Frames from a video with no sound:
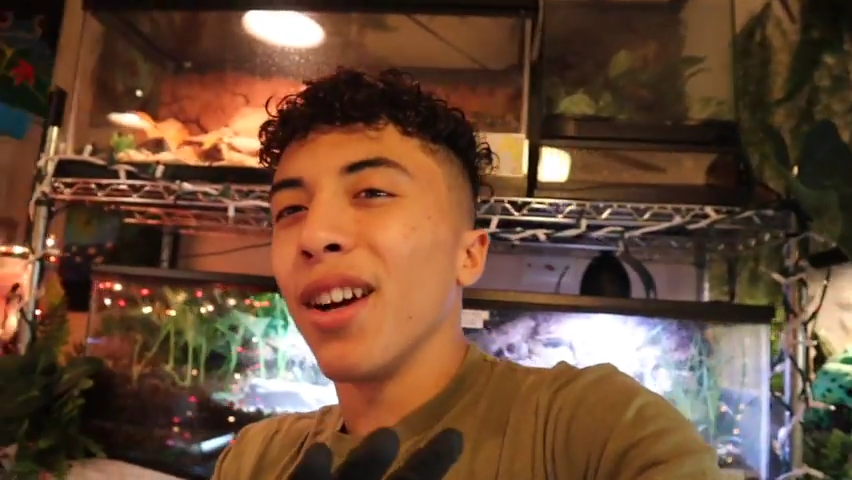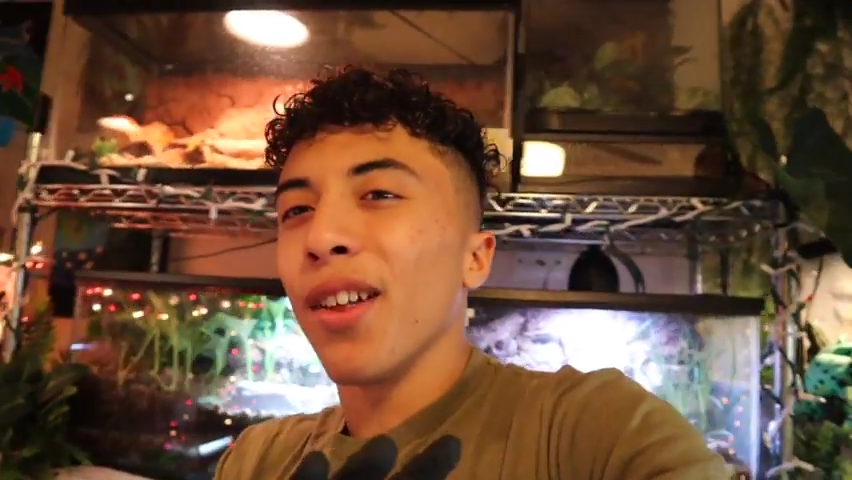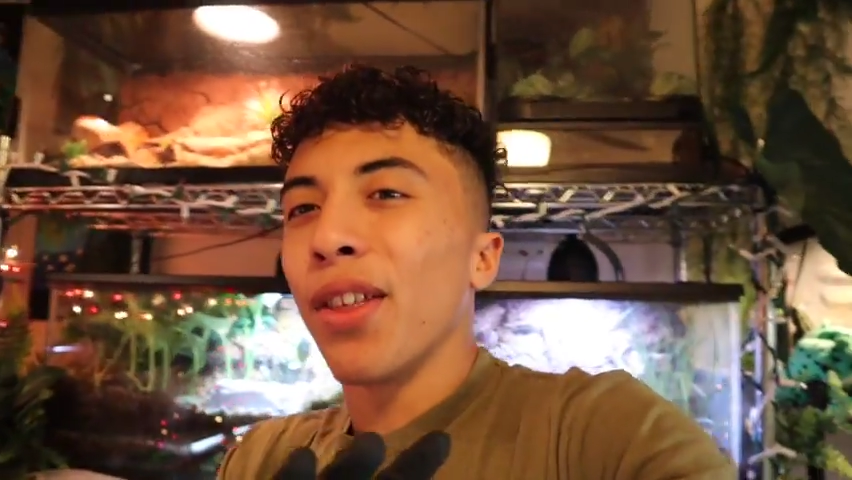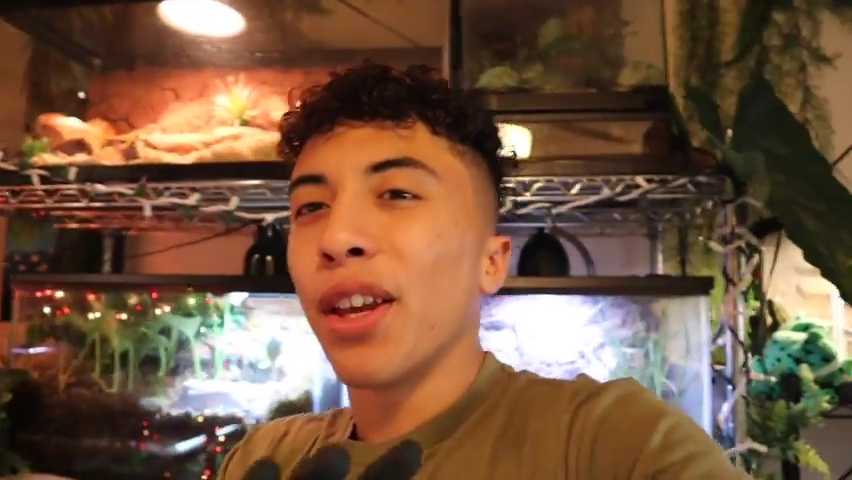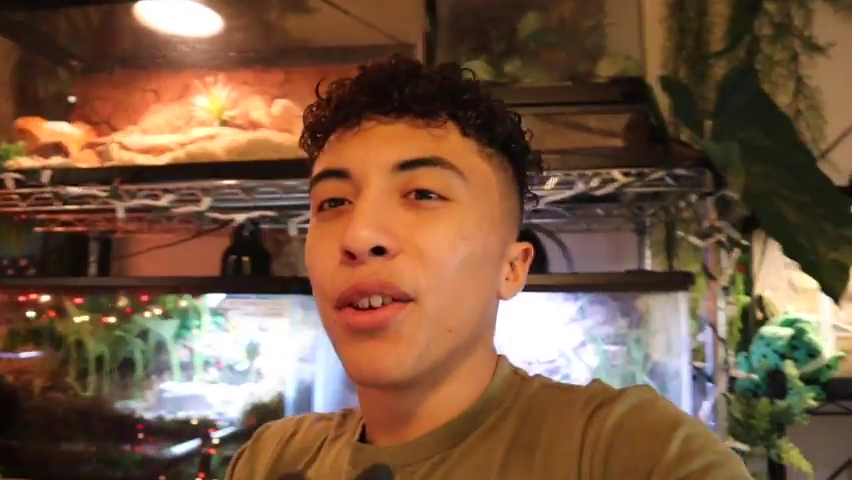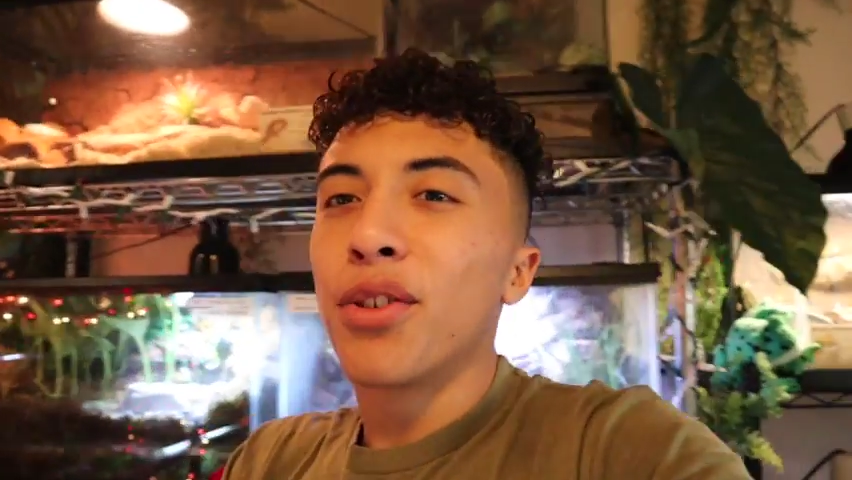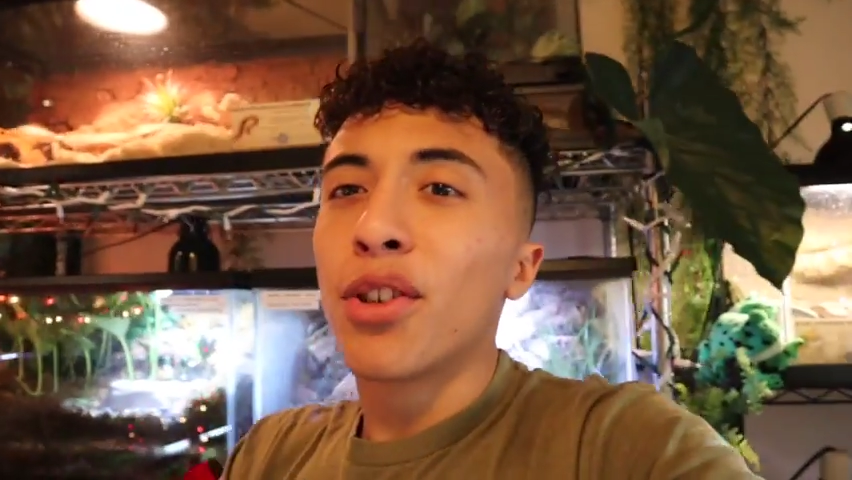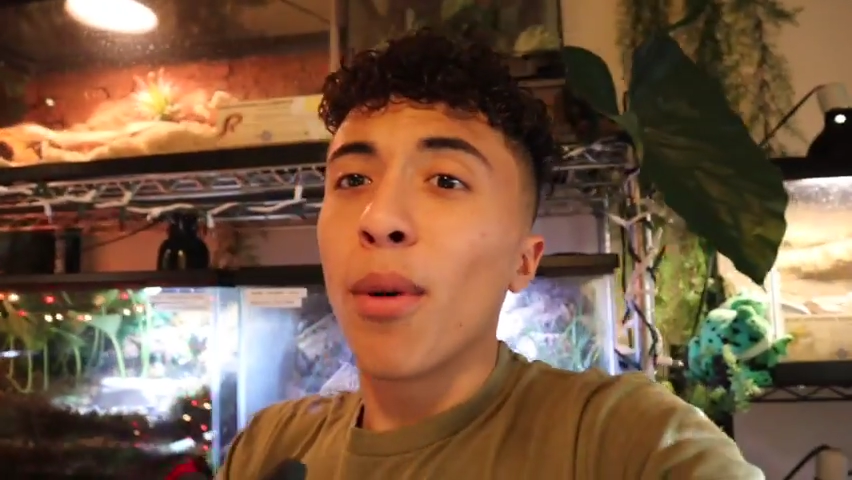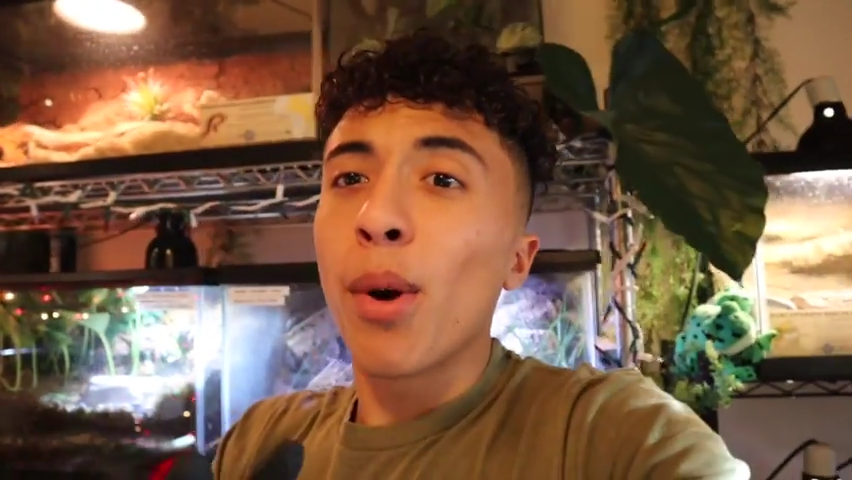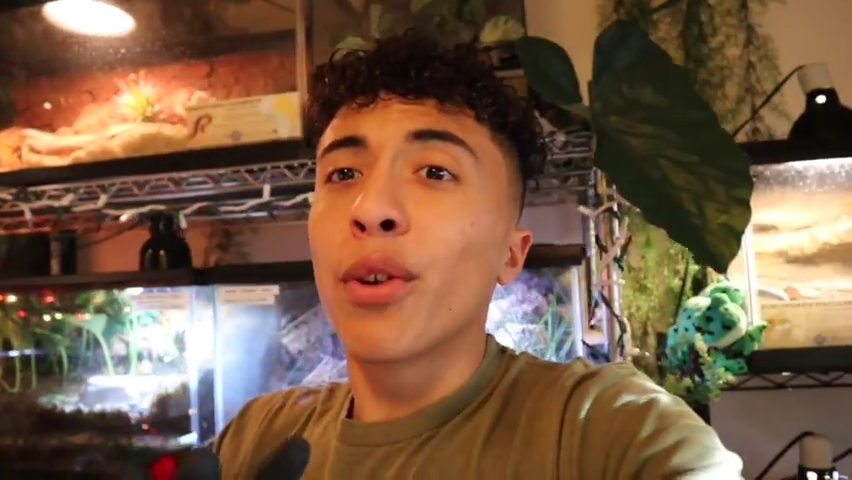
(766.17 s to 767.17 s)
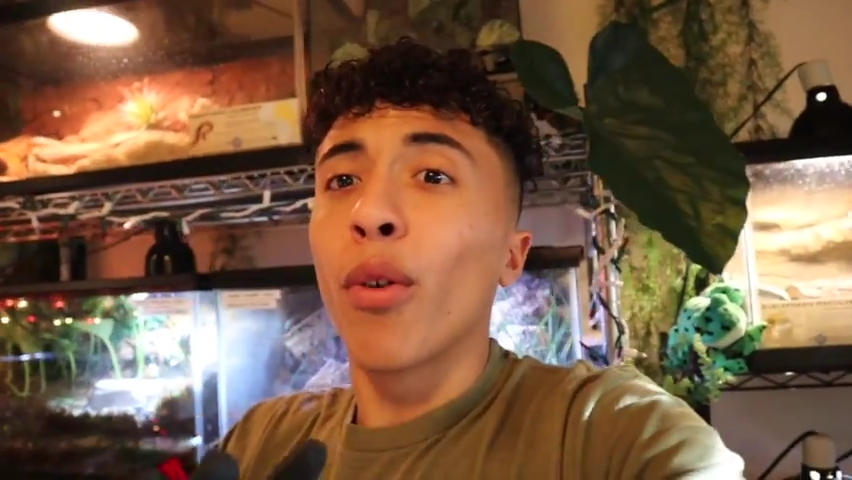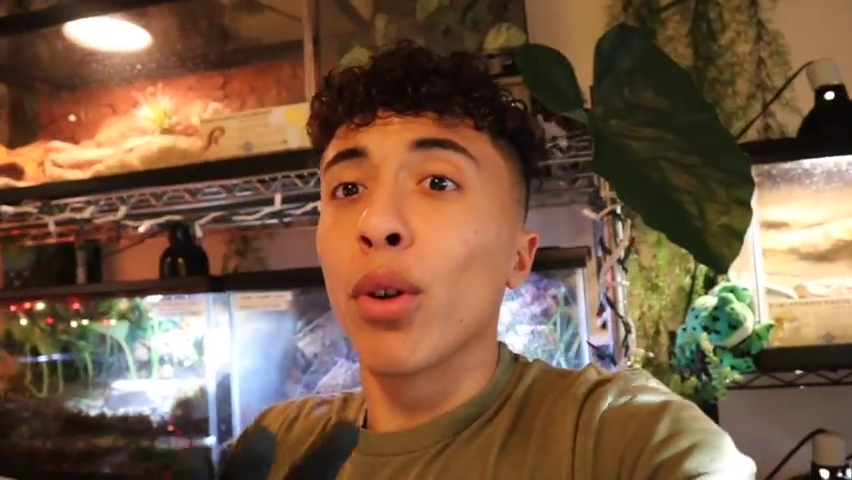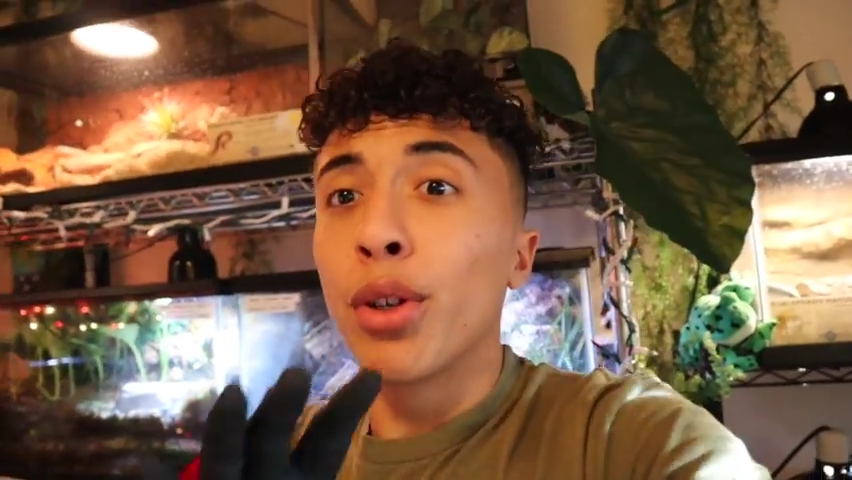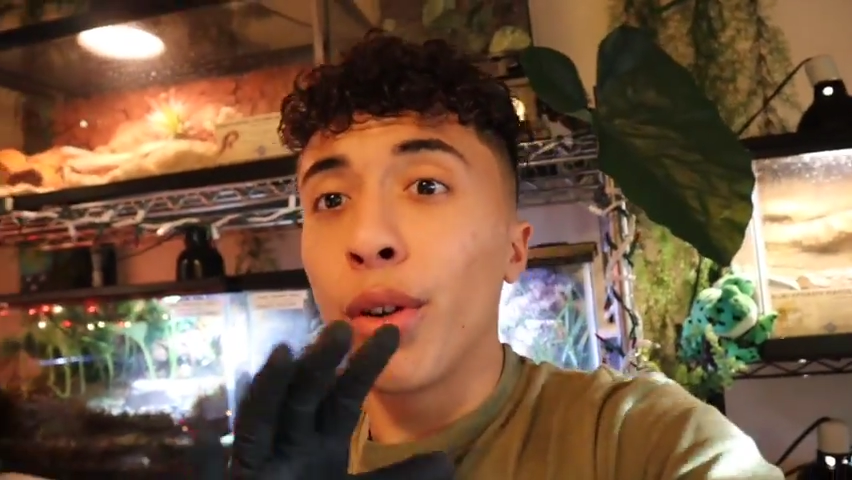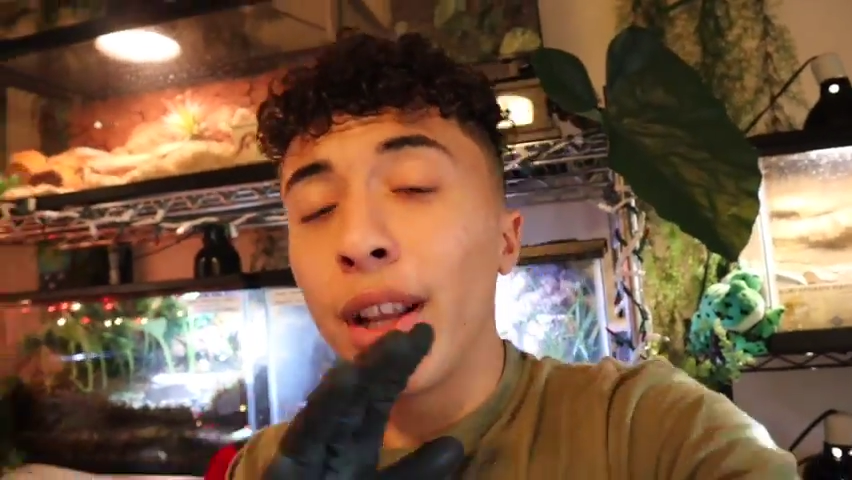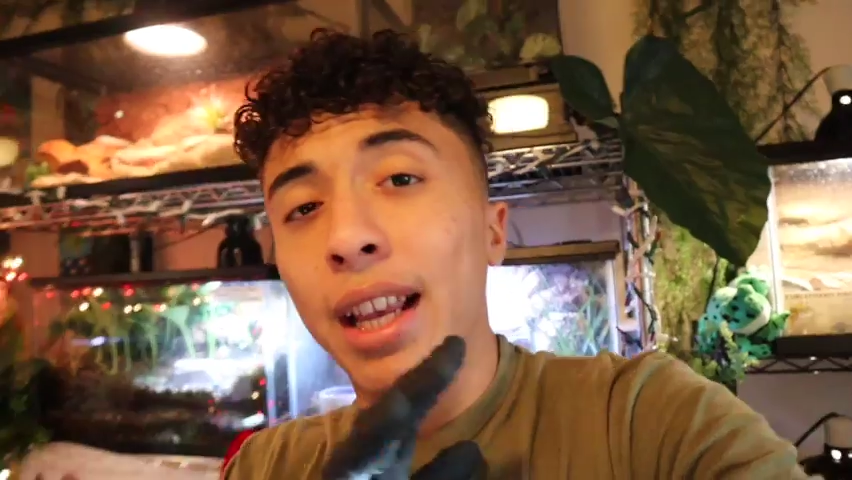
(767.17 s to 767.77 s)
y'all, thank you so much for tuning